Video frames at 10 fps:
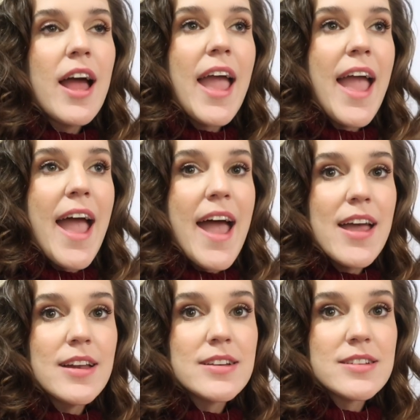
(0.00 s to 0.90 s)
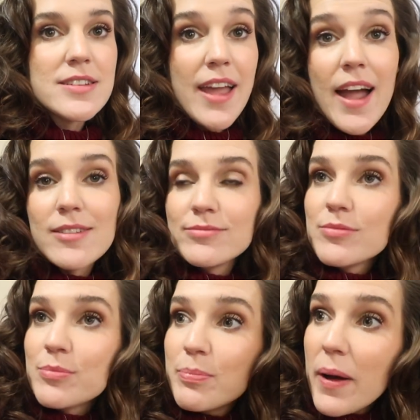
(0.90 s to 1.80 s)
and yeah.
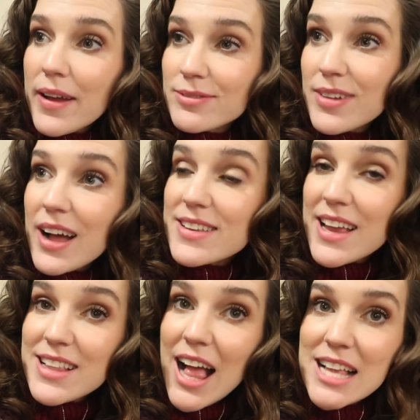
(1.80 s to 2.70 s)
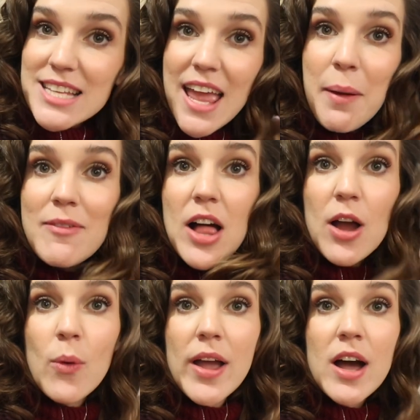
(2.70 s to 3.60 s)
But uh, today's the last day, we have a
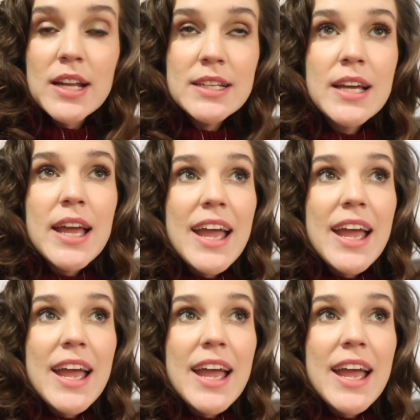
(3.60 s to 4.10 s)
lot going on.